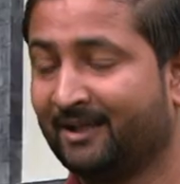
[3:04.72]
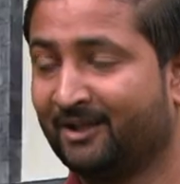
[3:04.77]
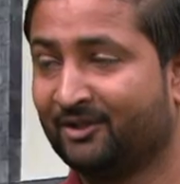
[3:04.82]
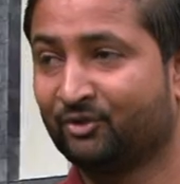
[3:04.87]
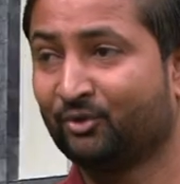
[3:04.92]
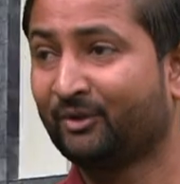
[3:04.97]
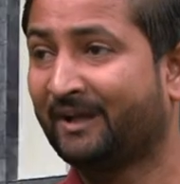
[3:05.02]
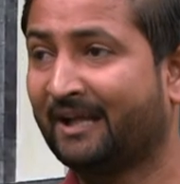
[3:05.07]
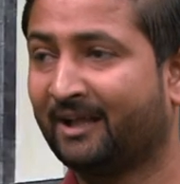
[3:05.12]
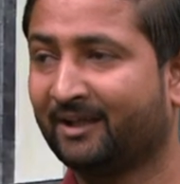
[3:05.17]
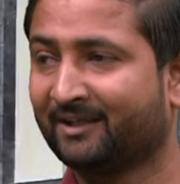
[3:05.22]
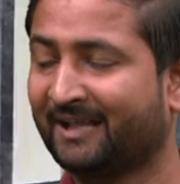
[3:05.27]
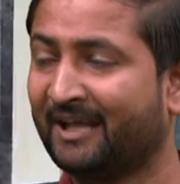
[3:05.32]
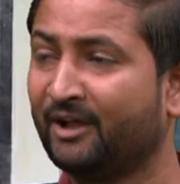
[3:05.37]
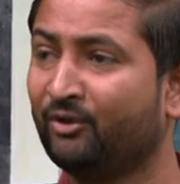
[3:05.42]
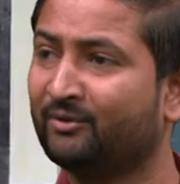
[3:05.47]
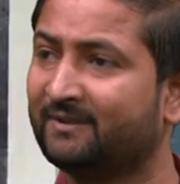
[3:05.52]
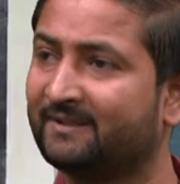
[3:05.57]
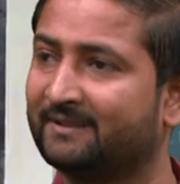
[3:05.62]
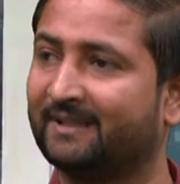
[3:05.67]
So uh, can
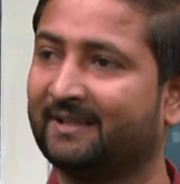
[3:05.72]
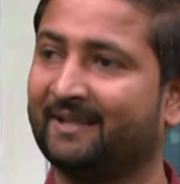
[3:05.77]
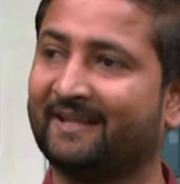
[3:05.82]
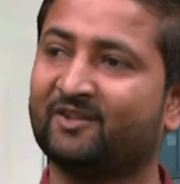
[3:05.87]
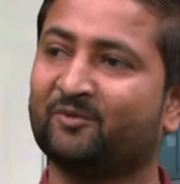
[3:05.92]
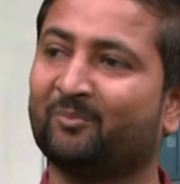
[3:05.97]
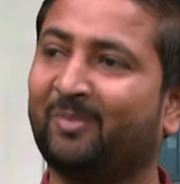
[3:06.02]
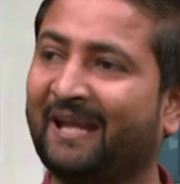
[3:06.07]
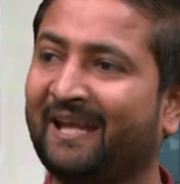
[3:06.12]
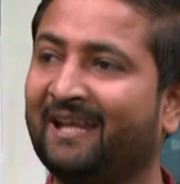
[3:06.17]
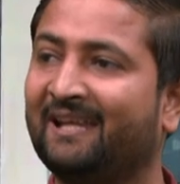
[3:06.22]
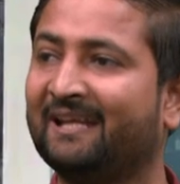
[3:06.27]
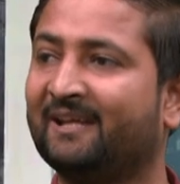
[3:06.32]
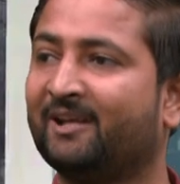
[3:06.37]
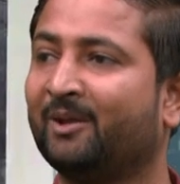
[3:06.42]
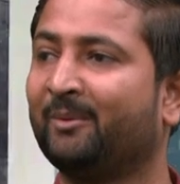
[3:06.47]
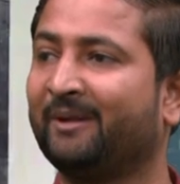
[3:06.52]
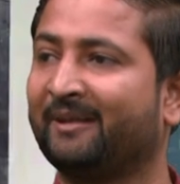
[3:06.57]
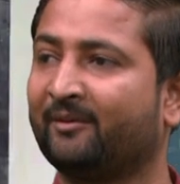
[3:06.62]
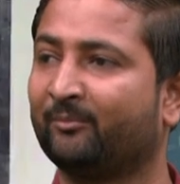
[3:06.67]
you explain a
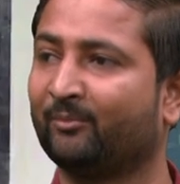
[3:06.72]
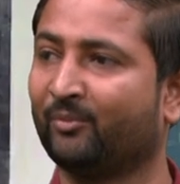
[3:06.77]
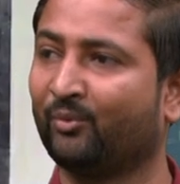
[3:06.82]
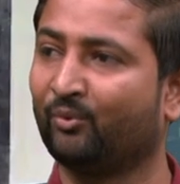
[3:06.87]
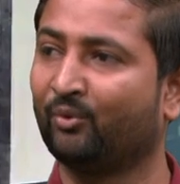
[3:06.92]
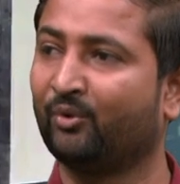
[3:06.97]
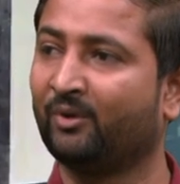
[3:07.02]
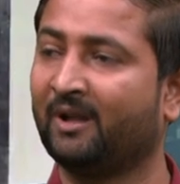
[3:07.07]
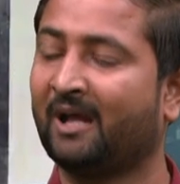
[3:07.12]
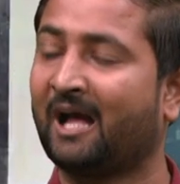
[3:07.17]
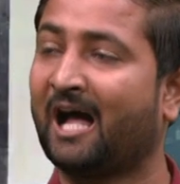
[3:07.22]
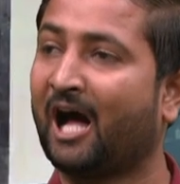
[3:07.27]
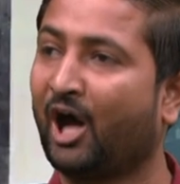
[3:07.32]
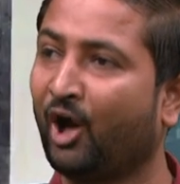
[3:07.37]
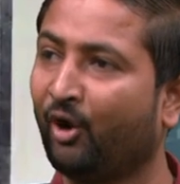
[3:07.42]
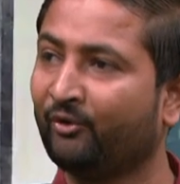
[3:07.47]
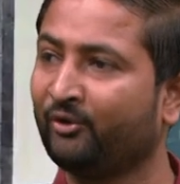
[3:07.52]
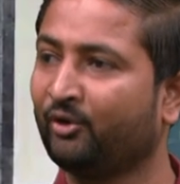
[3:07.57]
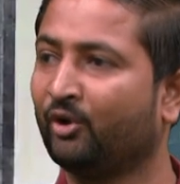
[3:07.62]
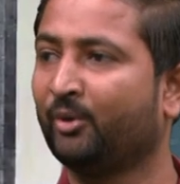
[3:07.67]
little bit more
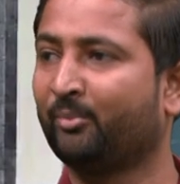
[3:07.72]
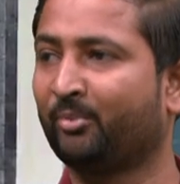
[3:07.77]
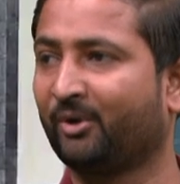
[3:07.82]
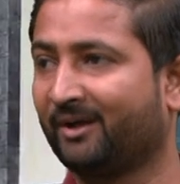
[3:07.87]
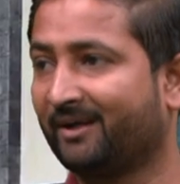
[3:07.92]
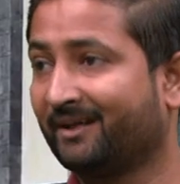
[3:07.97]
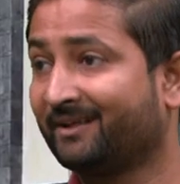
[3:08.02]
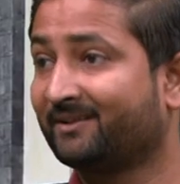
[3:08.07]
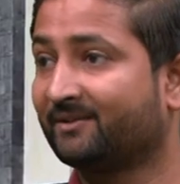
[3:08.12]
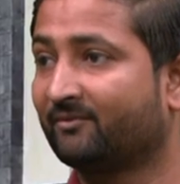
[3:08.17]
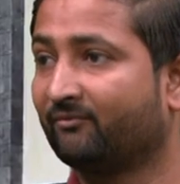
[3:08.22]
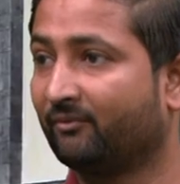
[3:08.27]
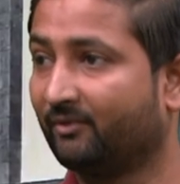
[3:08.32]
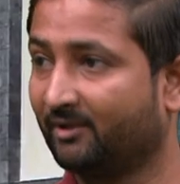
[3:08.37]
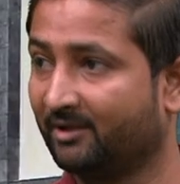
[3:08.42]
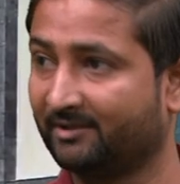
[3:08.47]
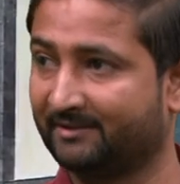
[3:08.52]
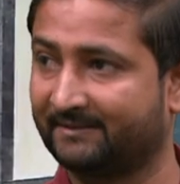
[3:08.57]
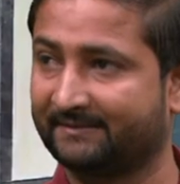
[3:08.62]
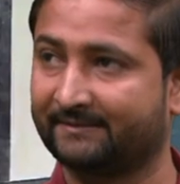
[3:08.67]
how your product
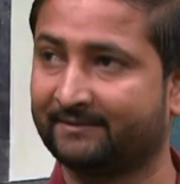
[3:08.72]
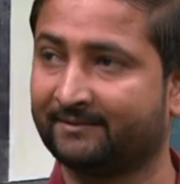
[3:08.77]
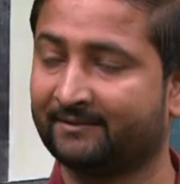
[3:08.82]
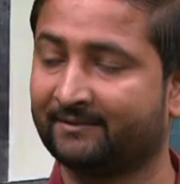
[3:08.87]
works?